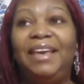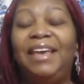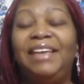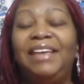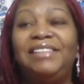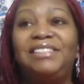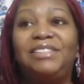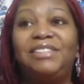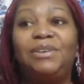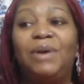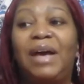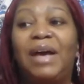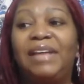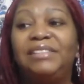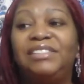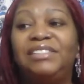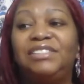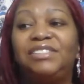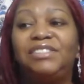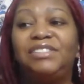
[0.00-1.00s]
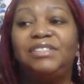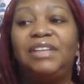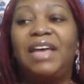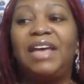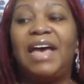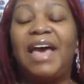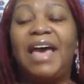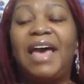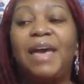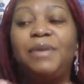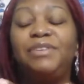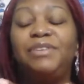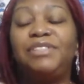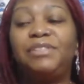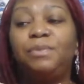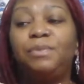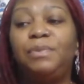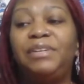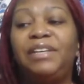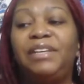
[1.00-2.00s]
And so I just
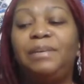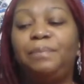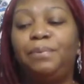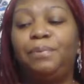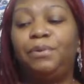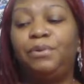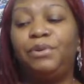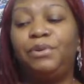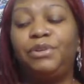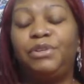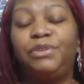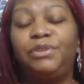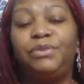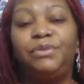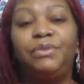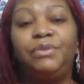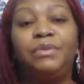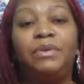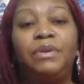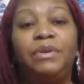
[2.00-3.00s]
want to implore you,